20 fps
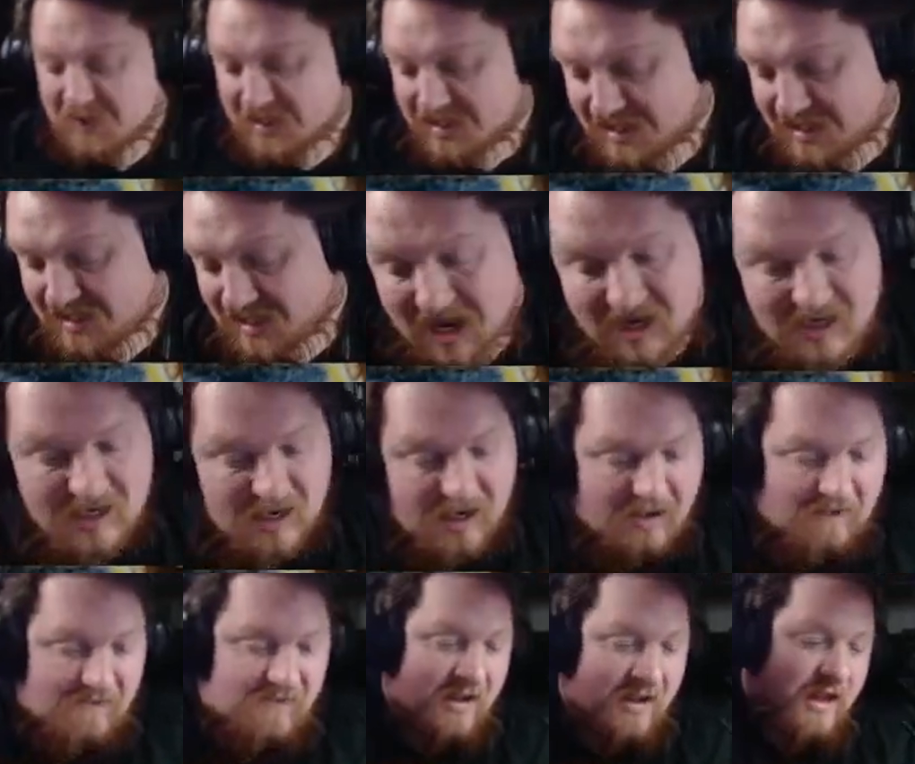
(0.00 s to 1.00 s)
the end
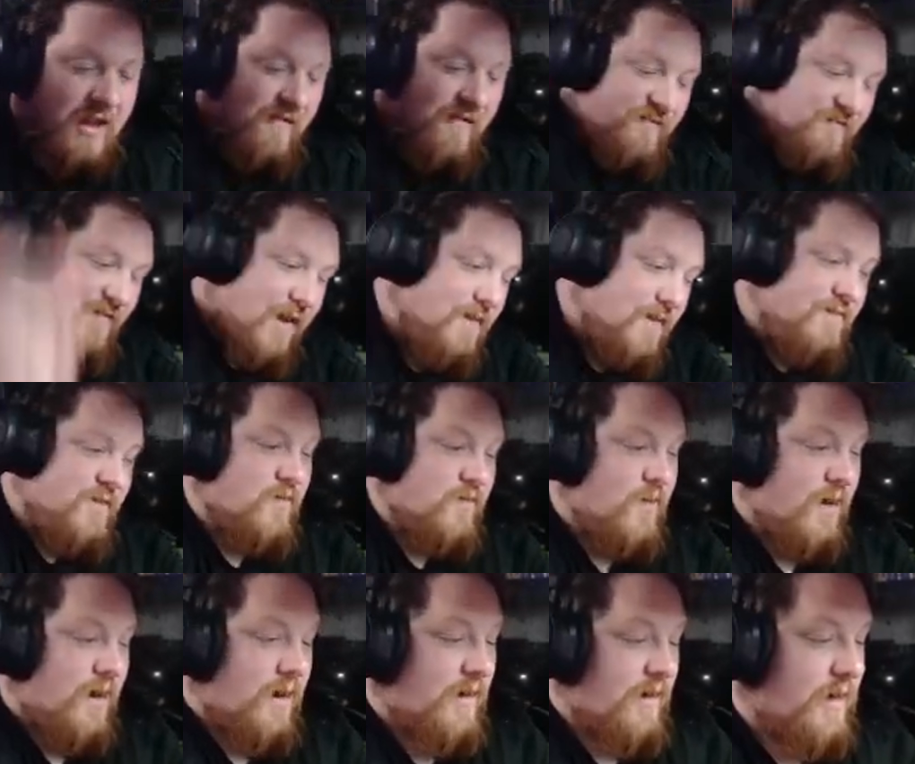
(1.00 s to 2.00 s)
of
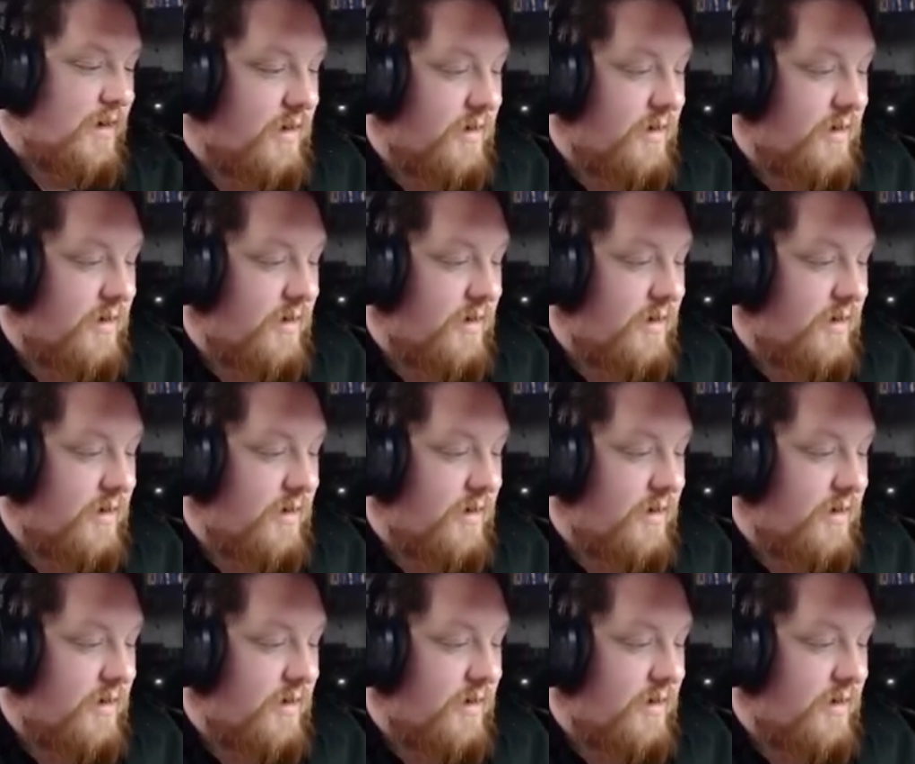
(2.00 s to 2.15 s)
February.